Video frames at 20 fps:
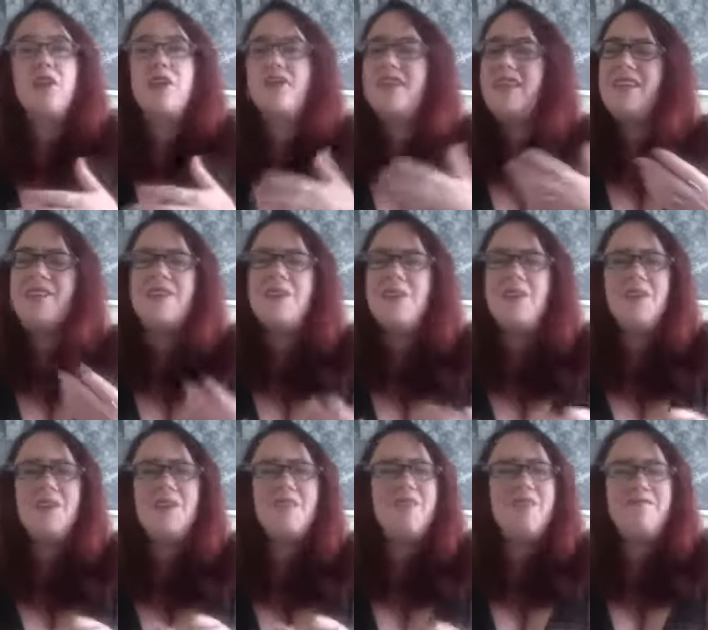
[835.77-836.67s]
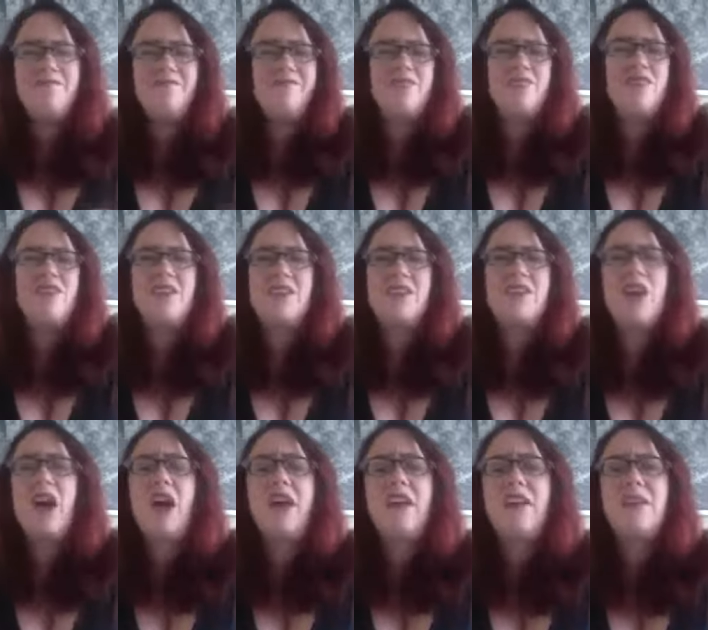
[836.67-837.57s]
or even when you're just like
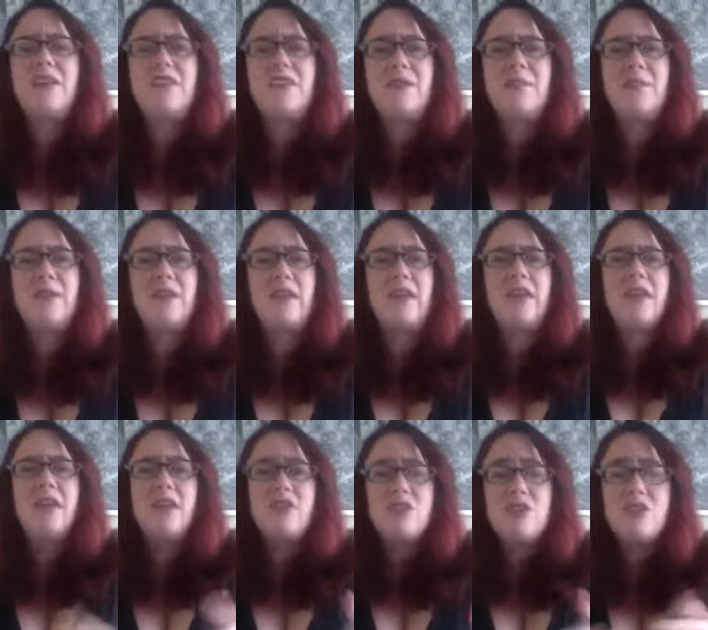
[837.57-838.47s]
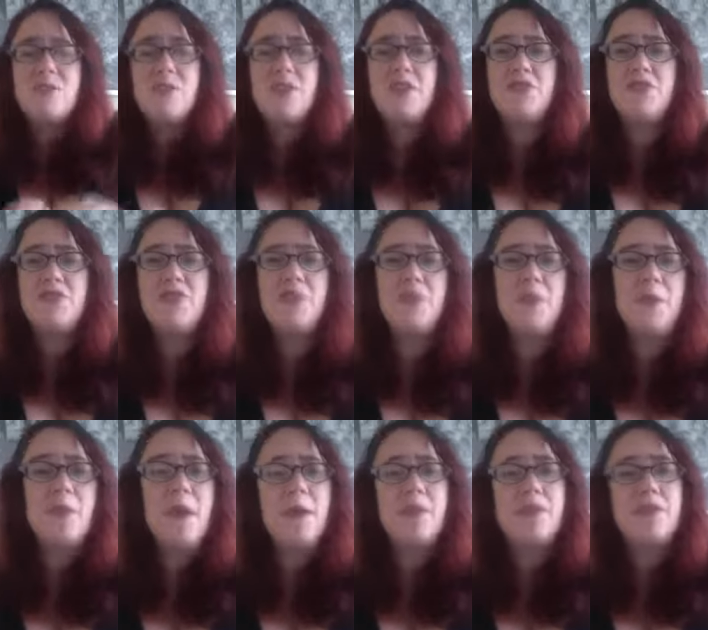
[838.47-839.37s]
talking to somebody, just be true
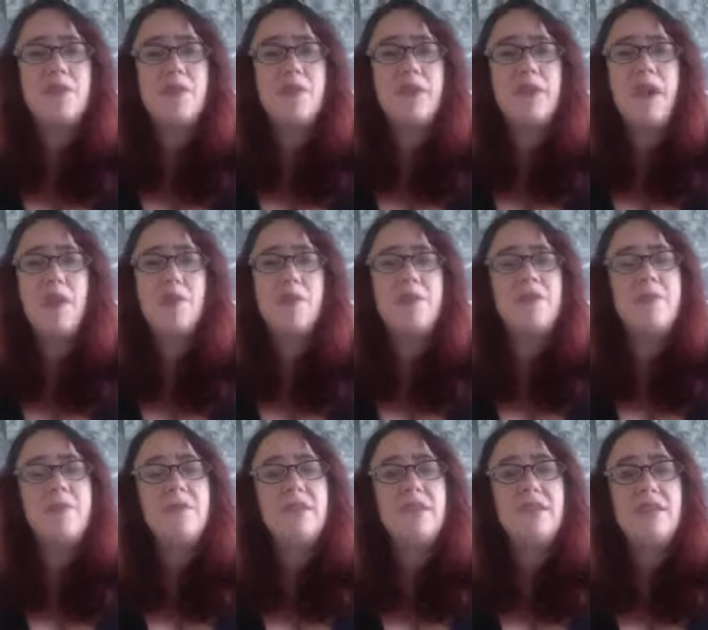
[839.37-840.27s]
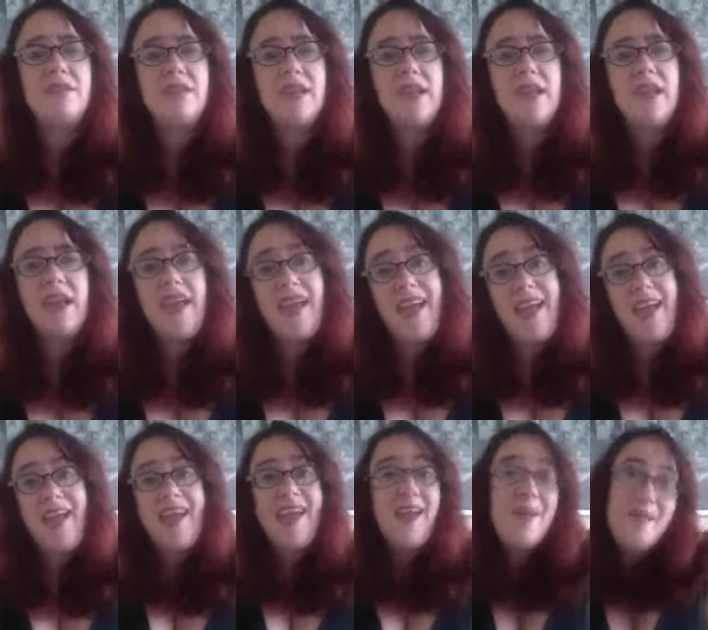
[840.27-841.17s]
about what's going on. When somebody says,
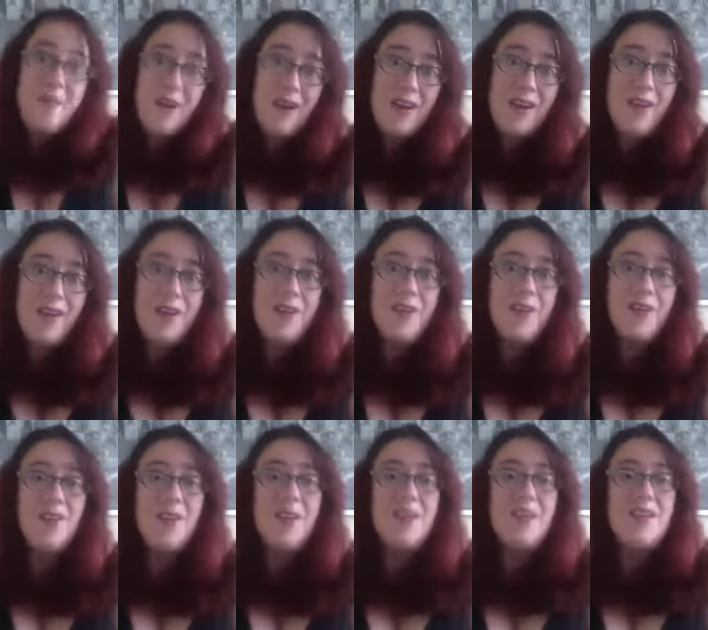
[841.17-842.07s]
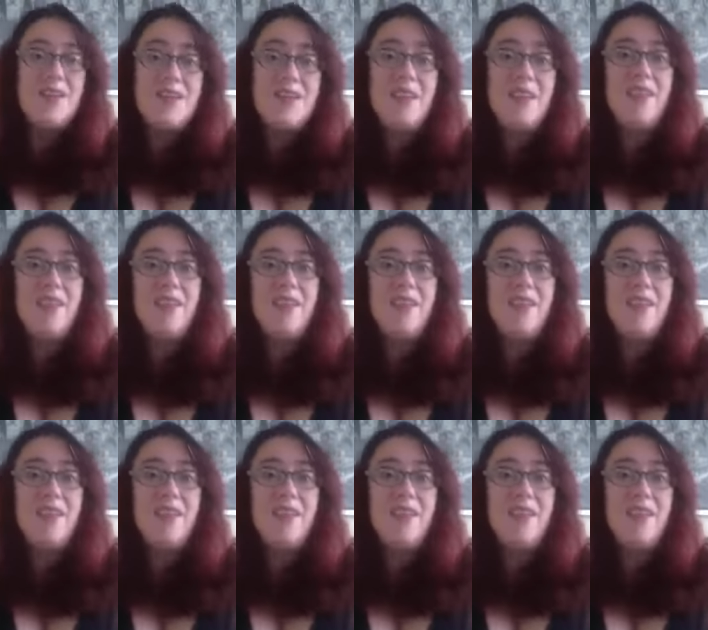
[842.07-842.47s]
hey, how are you? Say to